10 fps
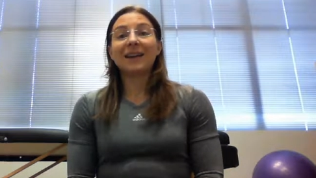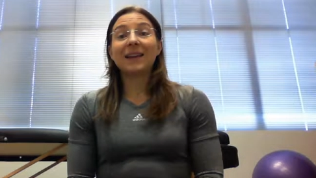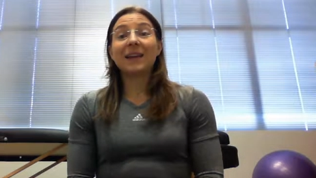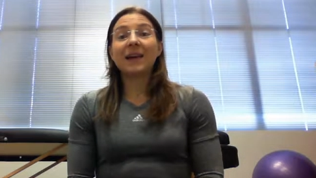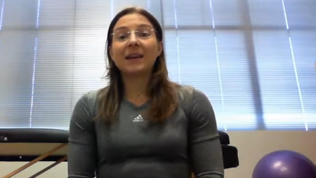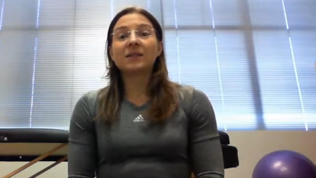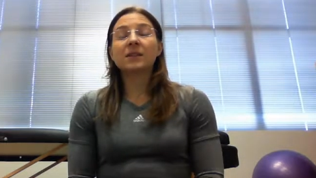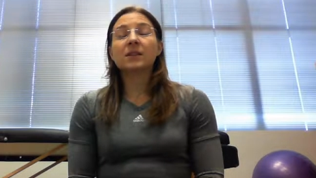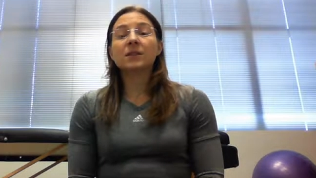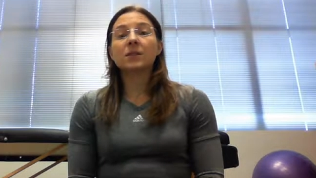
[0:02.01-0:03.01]
Hey guys,
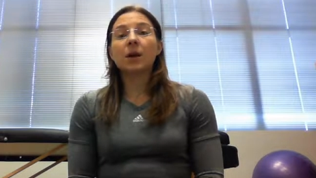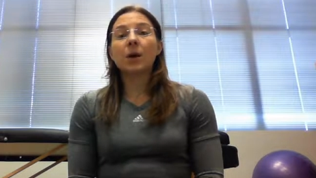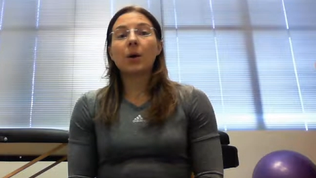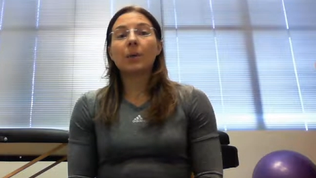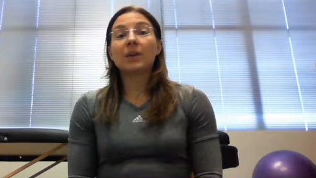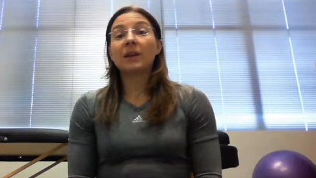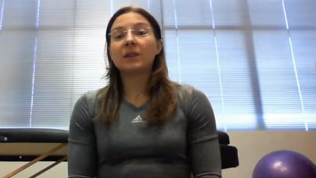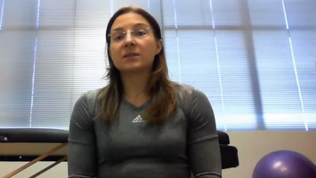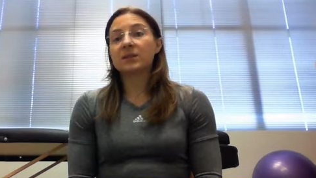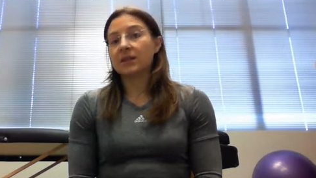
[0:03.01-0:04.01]
so
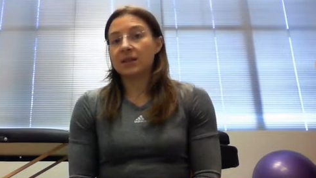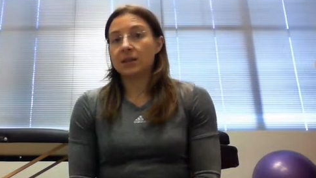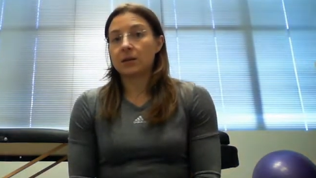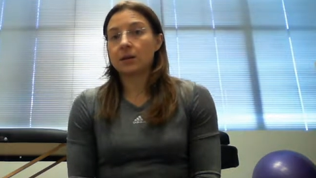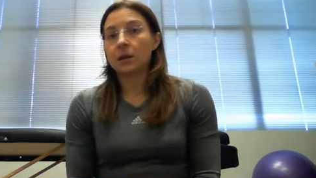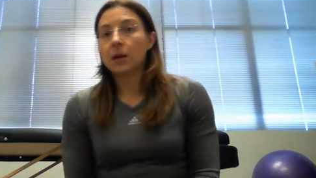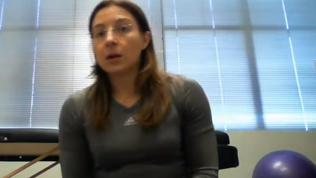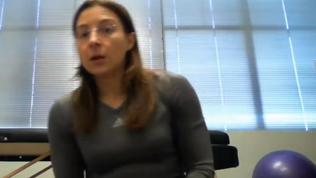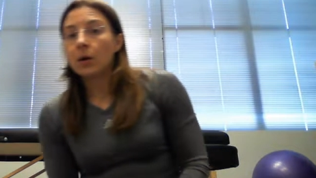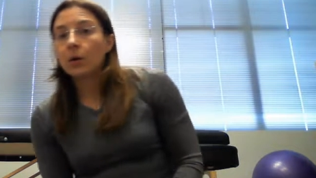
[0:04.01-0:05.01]
here's the deal.
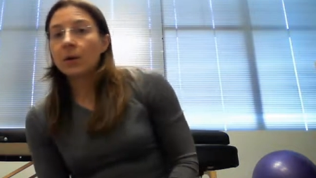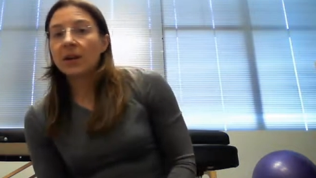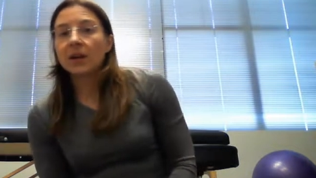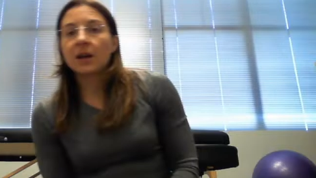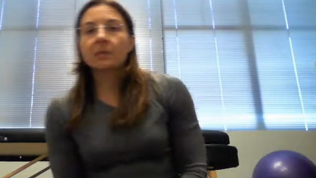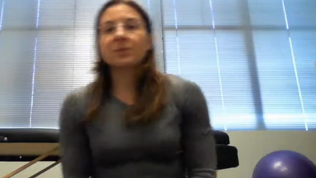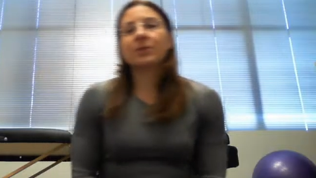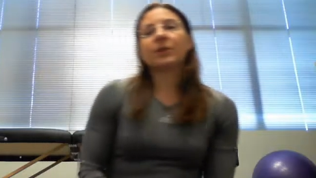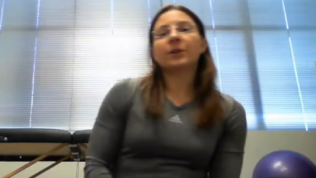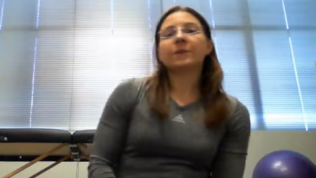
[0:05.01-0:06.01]
When it comes to
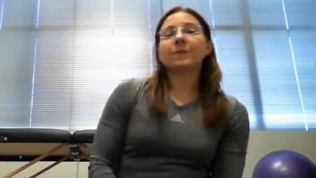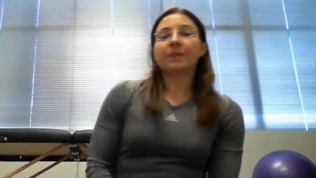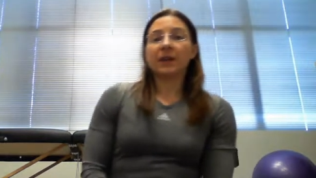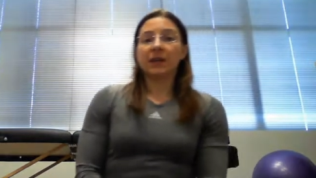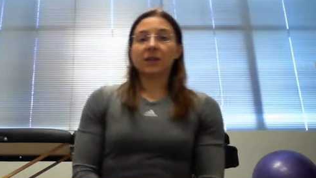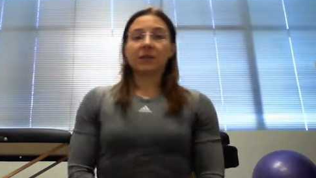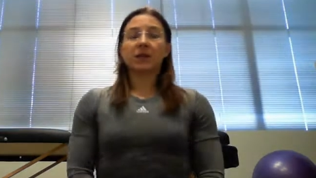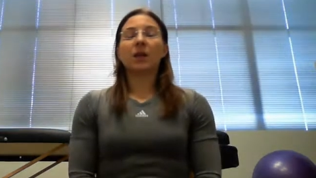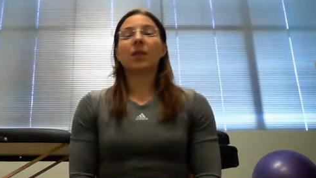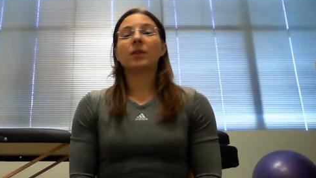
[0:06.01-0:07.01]
your feet,
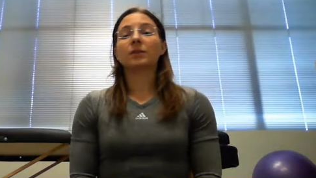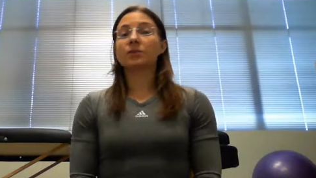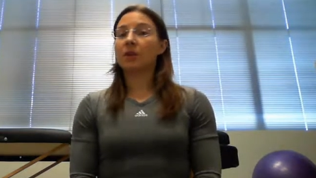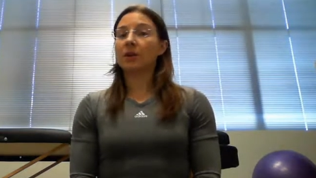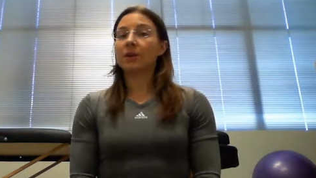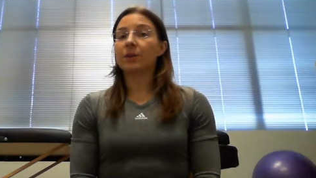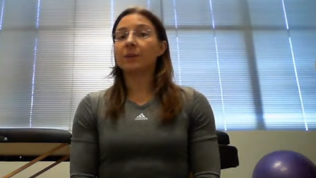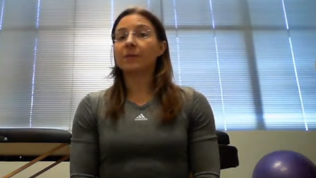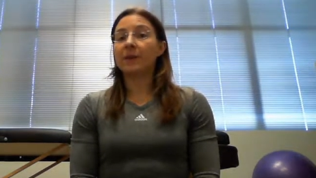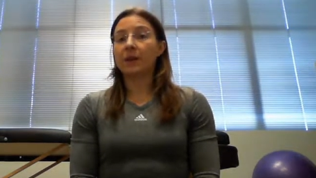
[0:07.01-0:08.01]
the stronger your
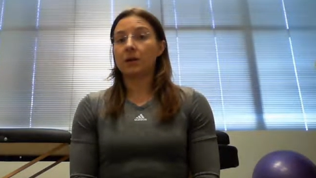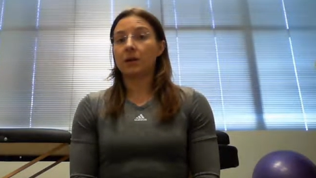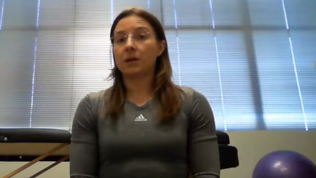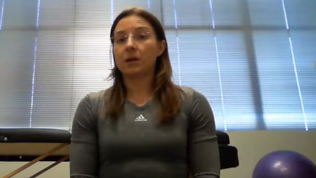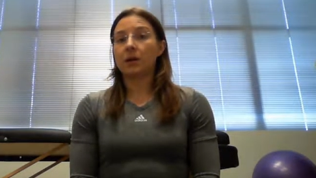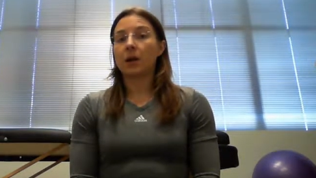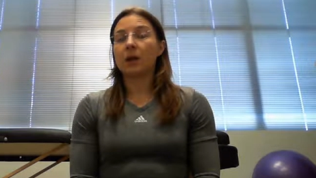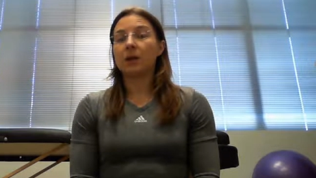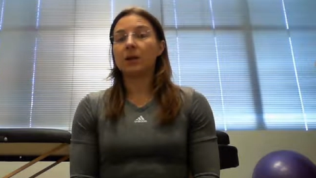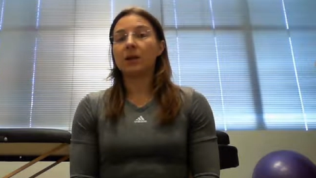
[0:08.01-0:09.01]
feet are,
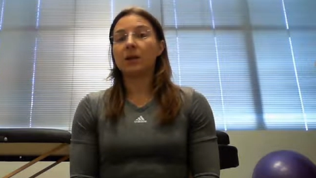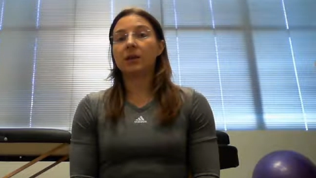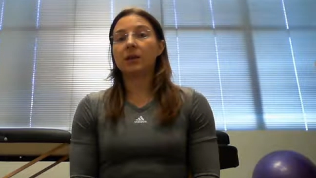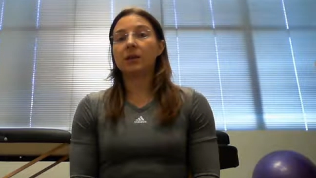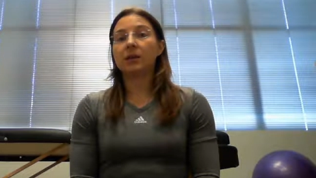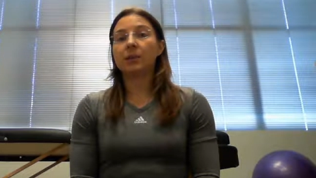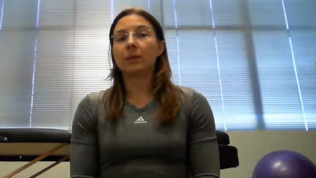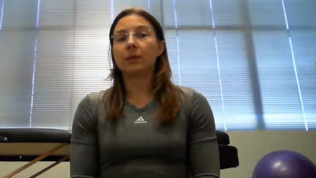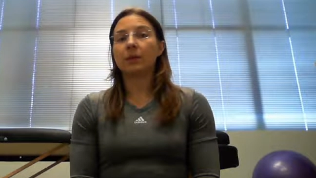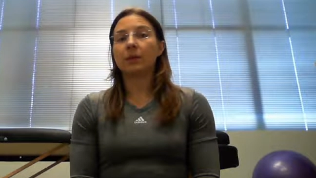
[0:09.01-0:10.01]
the
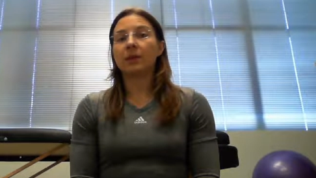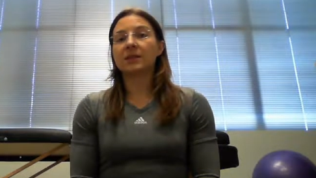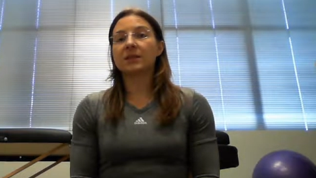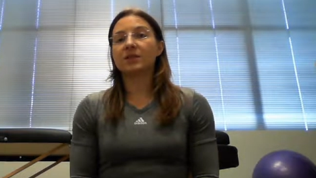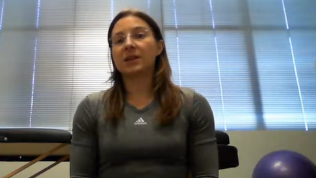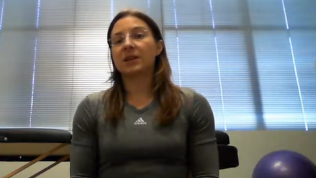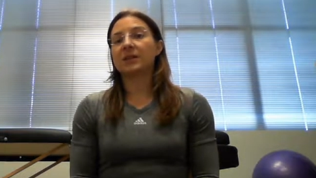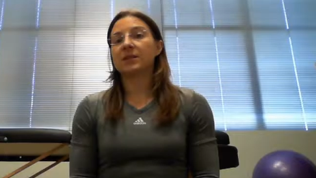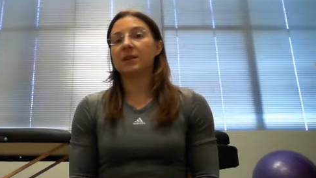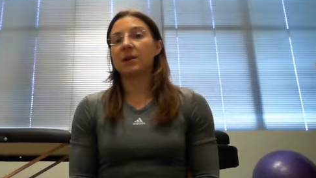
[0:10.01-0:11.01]
less
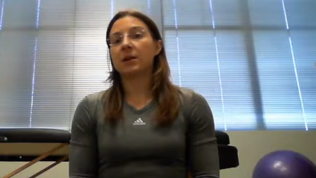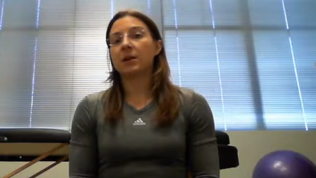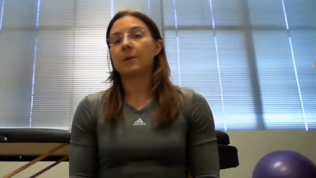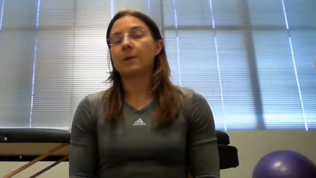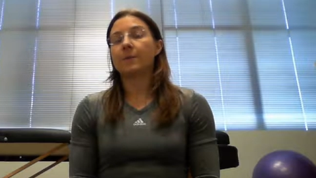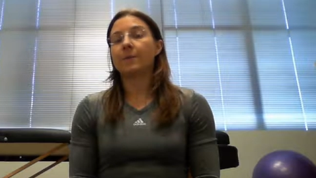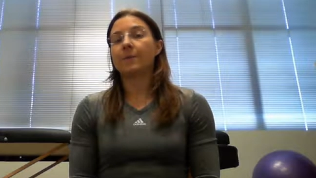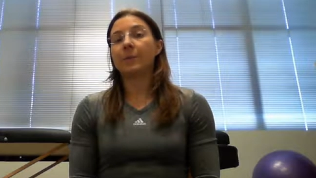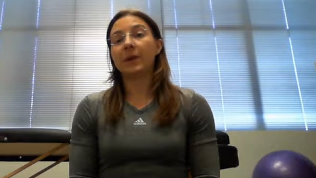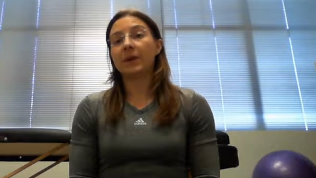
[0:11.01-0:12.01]
chance of
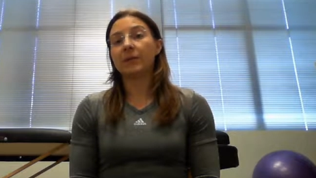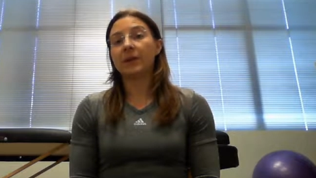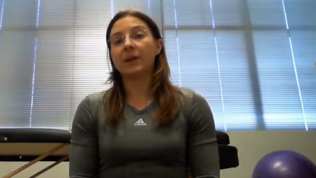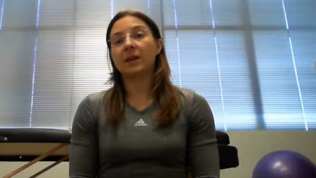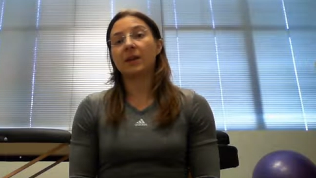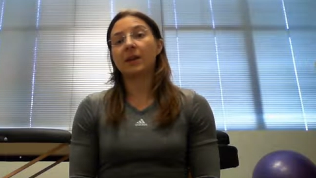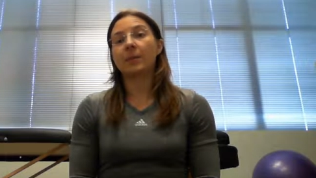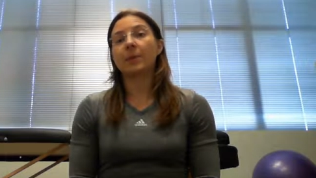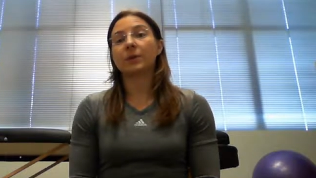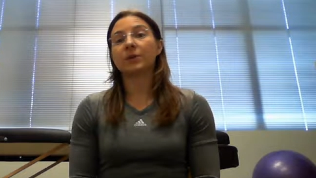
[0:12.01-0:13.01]
pain we can get
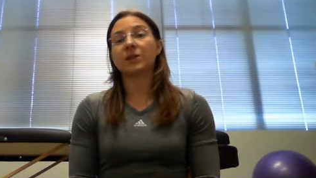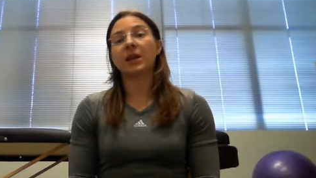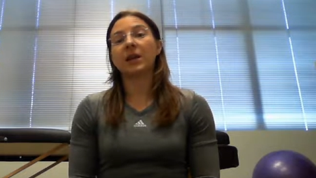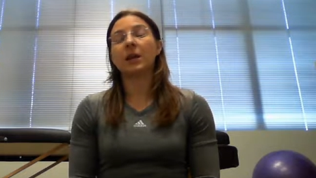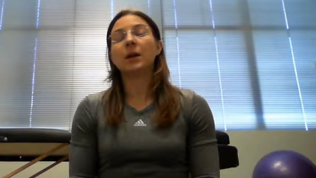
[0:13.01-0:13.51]
up our chain.